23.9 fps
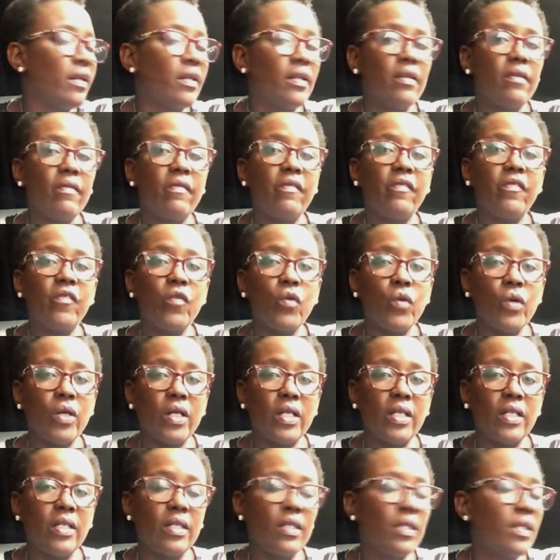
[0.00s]
4.
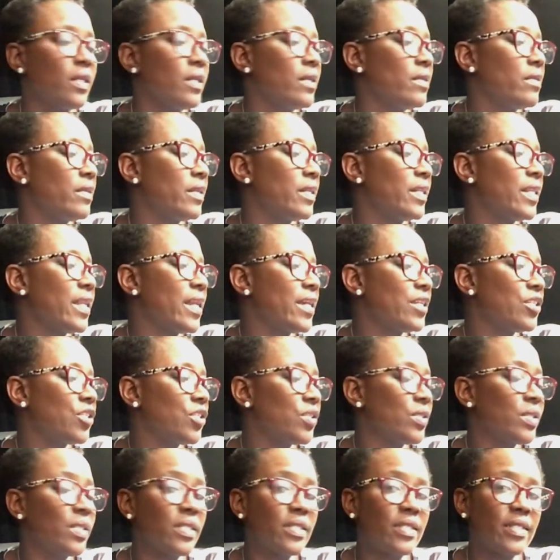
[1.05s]
The
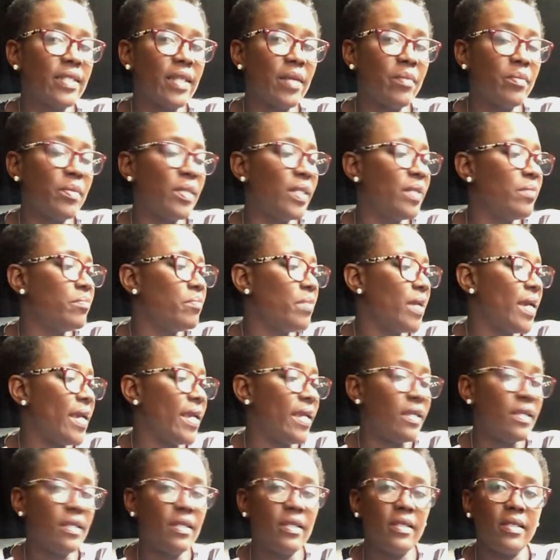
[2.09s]
National Assembly
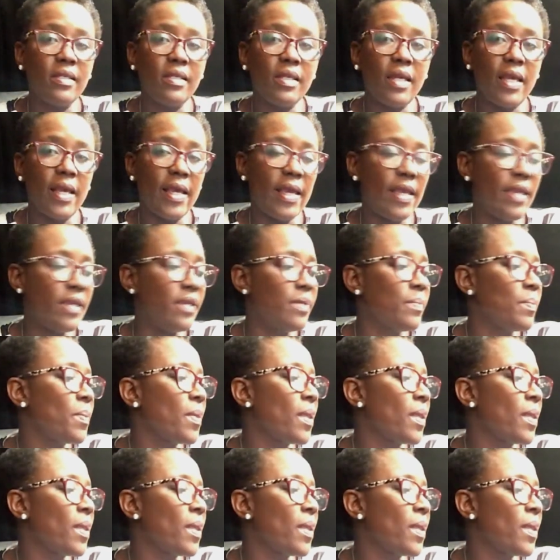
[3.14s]
may a.